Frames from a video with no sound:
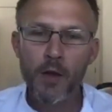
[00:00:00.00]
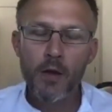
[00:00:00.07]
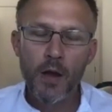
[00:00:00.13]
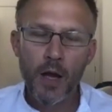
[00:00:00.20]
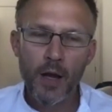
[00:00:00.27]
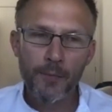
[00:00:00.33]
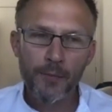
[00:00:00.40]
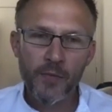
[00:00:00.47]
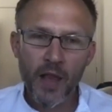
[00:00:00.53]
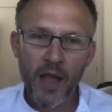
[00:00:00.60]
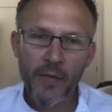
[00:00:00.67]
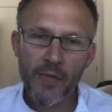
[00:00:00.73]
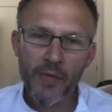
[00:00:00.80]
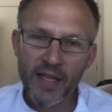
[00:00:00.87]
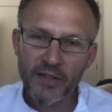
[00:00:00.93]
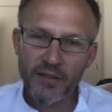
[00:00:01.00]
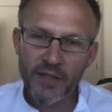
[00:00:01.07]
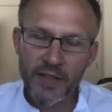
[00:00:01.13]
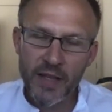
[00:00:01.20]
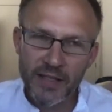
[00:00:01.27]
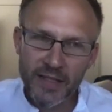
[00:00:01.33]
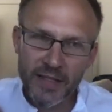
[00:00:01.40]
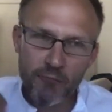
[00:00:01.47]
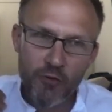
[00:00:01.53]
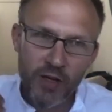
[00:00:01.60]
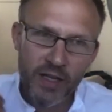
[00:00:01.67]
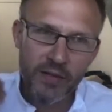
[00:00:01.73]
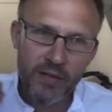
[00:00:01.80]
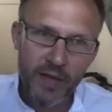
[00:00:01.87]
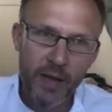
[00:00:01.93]
And it's
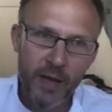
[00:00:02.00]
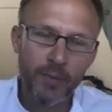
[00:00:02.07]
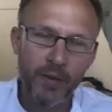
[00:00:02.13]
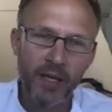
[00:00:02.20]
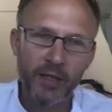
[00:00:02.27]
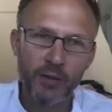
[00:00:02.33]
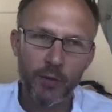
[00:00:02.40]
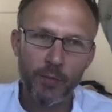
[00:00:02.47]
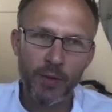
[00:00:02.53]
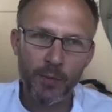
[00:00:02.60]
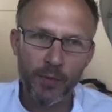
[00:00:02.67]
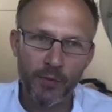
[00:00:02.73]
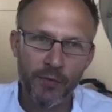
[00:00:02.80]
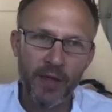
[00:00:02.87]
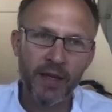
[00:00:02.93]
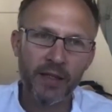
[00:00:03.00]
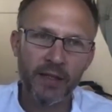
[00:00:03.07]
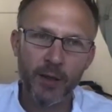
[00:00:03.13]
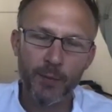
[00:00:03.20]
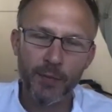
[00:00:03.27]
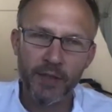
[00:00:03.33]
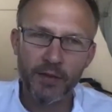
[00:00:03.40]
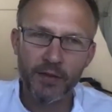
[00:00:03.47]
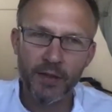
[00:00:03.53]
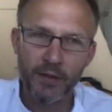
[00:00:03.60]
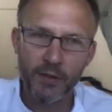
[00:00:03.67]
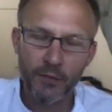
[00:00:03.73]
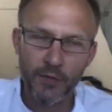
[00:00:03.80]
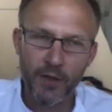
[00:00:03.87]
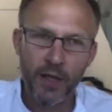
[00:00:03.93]
really in that place where people have then ended up in the
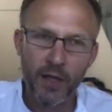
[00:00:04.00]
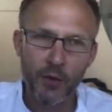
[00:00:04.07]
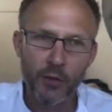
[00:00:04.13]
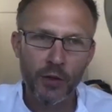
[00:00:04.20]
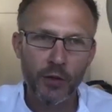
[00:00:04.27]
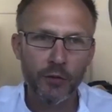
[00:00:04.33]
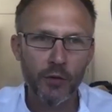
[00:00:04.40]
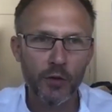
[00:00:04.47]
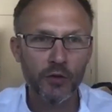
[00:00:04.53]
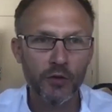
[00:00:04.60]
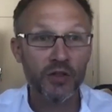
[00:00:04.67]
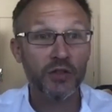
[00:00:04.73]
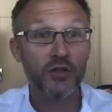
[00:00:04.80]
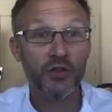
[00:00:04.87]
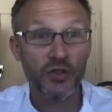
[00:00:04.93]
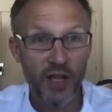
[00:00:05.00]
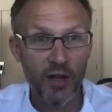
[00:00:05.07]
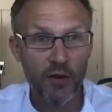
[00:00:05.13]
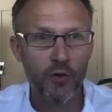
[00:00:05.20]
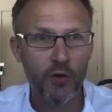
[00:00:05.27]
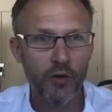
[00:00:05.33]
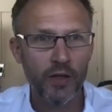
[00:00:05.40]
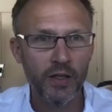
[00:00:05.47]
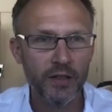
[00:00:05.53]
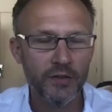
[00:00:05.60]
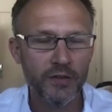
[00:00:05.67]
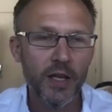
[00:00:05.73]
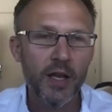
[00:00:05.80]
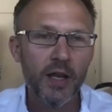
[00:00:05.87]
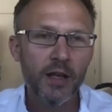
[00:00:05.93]
intensive care unit using
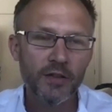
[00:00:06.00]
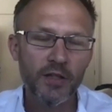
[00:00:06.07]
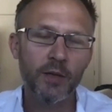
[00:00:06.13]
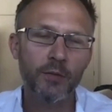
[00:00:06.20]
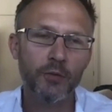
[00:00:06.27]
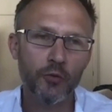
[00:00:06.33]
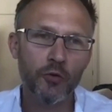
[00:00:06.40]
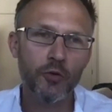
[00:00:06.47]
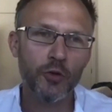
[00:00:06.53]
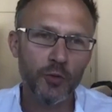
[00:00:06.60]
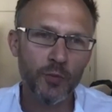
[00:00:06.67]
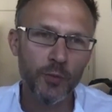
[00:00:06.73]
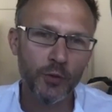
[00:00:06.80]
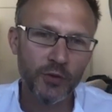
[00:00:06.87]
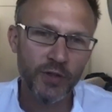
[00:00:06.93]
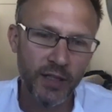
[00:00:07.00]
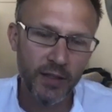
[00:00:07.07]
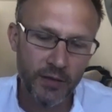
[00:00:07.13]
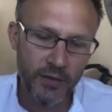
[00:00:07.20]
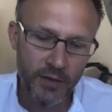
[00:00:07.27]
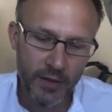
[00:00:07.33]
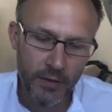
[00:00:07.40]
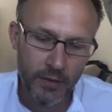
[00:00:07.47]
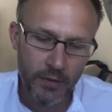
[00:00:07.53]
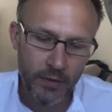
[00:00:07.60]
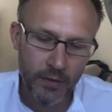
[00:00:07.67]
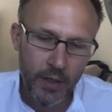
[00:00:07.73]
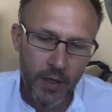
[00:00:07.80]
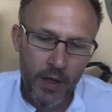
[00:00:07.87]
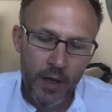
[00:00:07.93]
steroids has helped to reduce mortality.
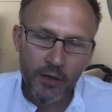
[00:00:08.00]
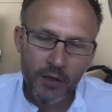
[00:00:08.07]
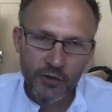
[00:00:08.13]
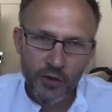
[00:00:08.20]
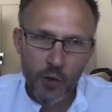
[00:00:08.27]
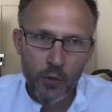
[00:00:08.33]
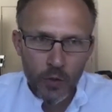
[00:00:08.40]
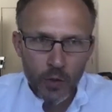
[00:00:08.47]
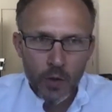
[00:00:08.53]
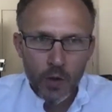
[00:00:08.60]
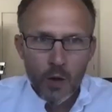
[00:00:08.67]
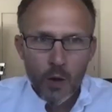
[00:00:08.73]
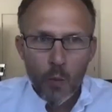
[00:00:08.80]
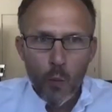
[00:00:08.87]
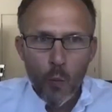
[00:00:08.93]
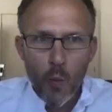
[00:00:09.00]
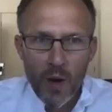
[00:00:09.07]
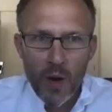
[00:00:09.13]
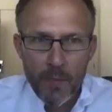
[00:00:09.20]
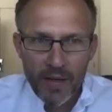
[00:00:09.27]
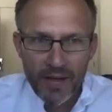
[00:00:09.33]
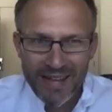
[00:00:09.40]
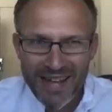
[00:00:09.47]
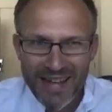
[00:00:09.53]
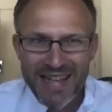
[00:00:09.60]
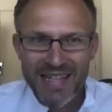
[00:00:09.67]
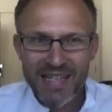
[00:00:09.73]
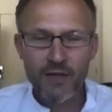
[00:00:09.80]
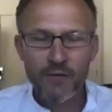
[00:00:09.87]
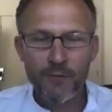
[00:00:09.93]
And so we
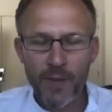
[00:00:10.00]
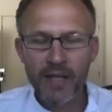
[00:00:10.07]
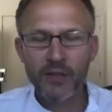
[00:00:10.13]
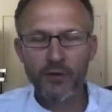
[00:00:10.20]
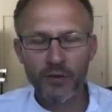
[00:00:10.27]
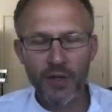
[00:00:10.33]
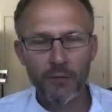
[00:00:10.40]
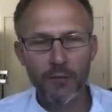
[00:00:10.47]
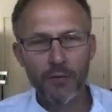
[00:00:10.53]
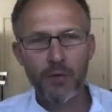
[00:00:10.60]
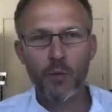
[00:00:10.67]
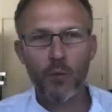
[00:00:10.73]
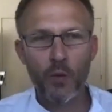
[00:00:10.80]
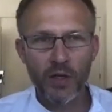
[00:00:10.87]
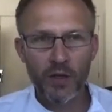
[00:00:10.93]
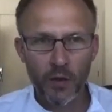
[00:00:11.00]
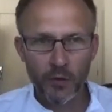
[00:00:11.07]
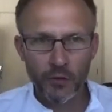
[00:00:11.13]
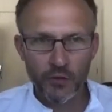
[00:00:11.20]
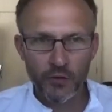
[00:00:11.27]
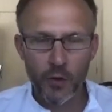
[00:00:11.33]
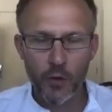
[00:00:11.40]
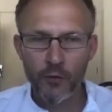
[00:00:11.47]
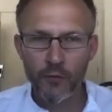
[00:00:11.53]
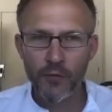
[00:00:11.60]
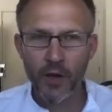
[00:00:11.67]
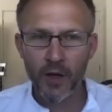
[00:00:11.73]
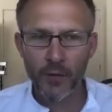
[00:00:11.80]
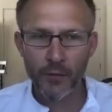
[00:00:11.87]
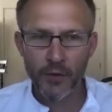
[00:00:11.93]
believe, based on everything we know so
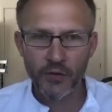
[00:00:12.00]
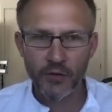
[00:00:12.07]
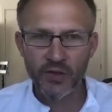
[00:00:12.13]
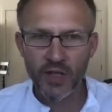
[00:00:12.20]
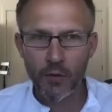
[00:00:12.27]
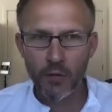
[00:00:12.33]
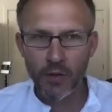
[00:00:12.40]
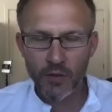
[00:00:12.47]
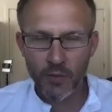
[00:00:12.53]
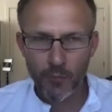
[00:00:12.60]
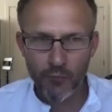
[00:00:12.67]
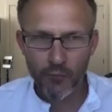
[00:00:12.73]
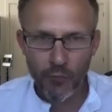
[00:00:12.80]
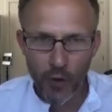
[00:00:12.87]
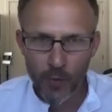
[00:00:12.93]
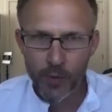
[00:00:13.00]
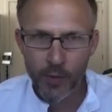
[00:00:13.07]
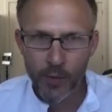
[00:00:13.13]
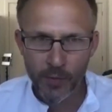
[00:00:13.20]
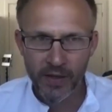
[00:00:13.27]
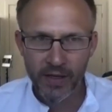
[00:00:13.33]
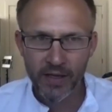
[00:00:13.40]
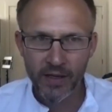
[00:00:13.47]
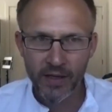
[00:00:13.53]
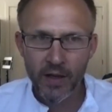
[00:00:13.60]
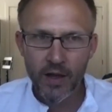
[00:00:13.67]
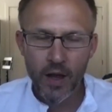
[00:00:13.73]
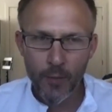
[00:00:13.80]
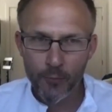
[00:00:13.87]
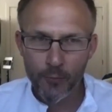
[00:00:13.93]
far, that steroids are probably
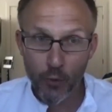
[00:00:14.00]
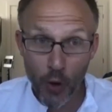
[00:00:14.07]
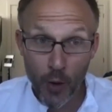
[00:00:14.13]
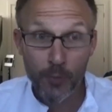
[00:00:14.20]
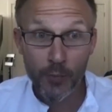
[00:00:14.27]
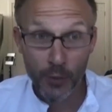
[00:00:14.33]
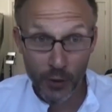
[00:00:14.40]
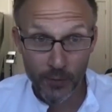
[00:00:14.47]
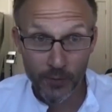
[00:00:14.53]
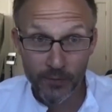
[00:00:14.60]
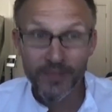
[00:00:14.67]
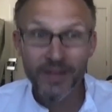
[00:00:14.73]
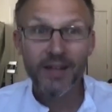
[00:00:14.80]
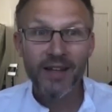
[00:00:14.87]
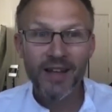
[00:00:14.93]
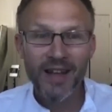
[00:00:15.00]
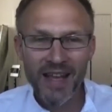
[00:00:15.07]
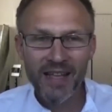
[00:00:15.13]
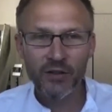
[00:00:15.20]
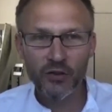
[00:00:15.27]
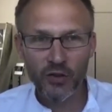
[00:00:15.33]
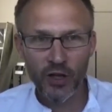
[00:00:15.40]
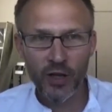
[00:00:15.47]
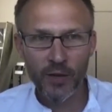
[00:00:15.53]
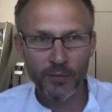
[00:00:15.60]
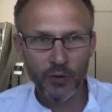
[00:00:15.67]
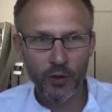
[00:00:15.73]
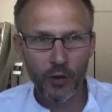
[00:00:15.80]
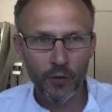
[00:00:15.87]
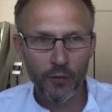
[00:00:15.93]
a problem in
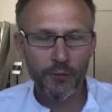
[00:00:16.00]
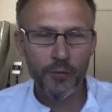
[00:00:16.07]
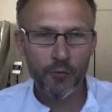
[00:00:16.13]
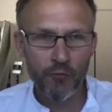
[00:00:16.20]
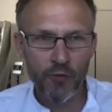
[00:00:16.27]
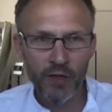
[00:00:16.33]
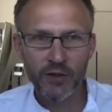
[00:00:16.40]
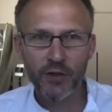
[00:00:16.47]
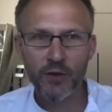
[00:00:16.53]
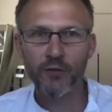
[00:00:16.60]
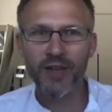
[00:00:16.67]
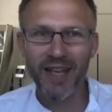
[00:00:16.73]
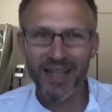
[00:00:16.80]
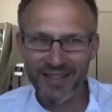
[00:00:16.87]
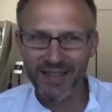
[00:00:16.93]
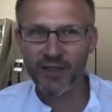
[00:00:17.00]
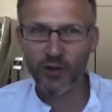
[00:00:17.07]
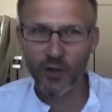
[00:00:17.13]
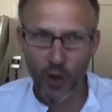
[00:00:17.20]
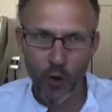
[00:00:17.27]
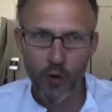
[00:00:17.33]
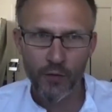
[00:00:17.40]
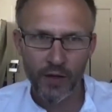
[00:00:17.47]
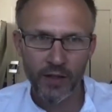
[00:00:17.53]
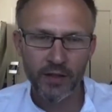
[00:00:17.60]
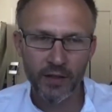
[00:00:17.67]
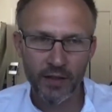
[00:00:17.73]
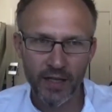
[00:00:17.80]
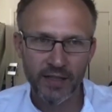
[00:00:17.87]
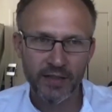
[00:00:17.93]
terms of the risk of getting COVID
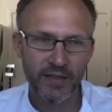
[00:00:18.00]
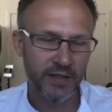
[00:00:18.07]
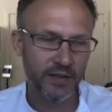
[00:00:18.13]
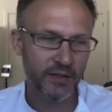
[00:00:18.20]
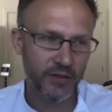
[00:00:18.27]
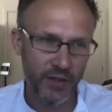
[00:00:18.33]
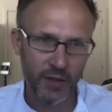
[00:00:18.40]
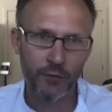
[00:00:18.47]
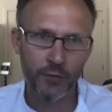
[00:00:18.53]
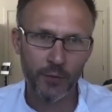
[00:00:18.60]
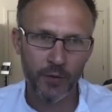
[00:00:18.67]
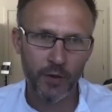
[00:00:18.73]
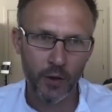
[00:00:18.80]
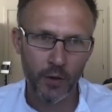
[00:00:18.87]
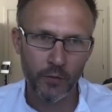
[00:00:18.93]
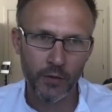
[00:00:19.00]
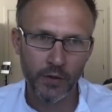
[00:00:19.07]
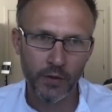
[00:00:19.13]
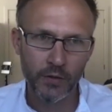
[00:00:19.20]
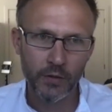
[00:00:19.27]
and getting sick from COVID.